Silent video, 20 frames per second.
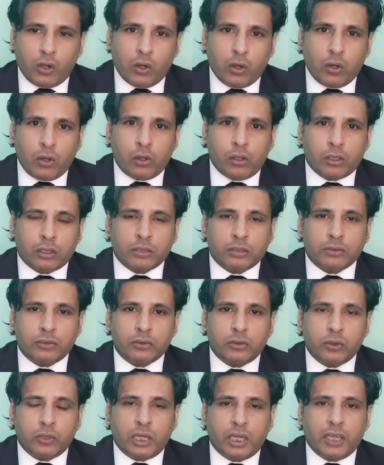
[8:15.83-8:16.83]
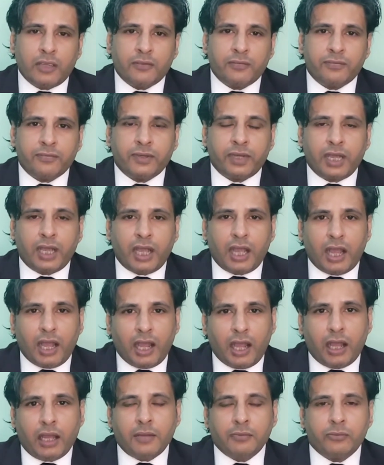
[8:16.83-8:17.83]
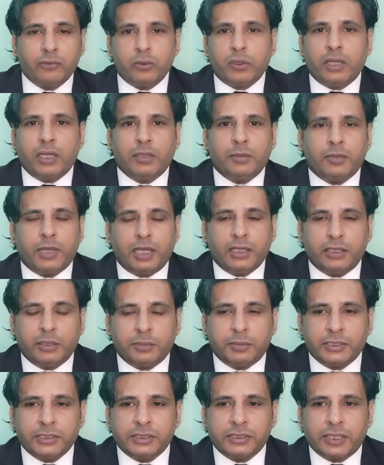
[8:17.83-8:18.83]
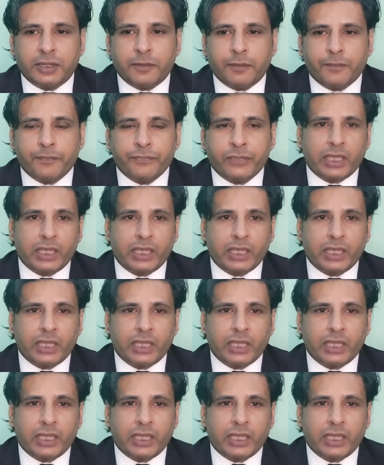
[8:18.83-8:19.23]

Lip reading: or to give harm to any other person,